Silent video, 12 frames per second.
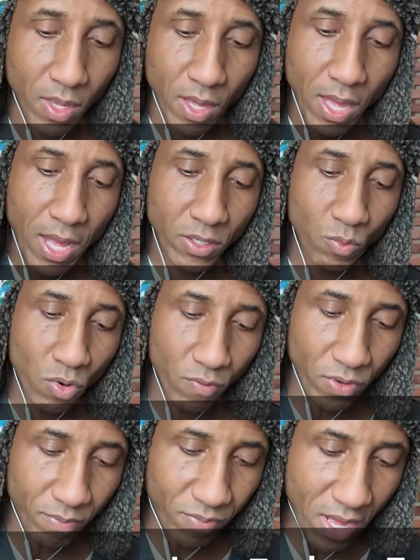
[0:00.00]
has more
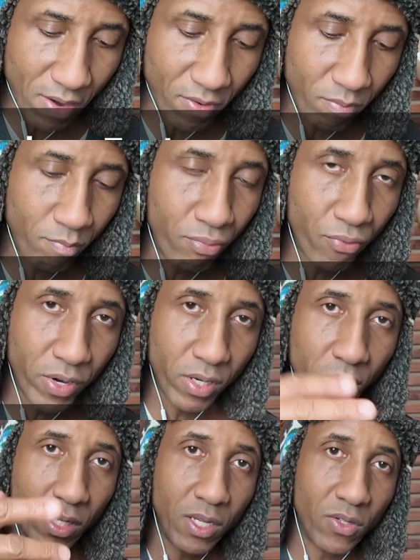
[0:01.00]
of a kind of a
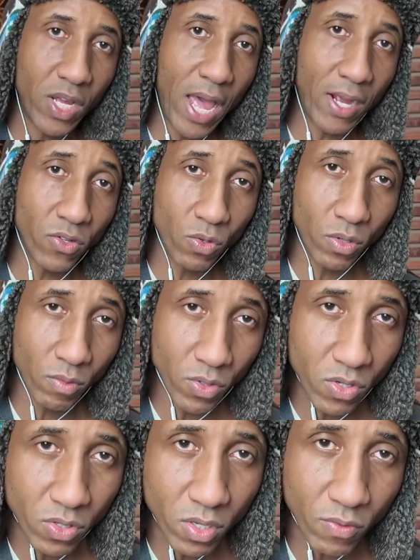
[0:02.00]
brittly attack to it,
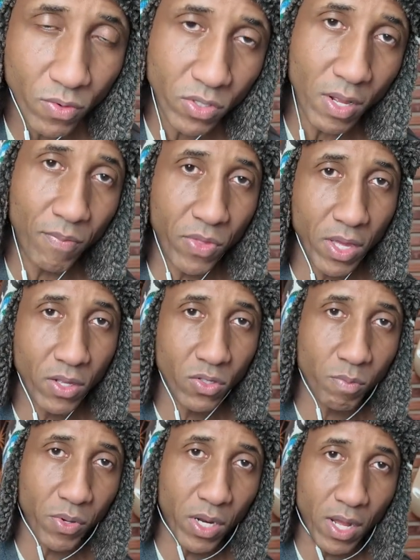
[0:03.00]
which is good for some things, but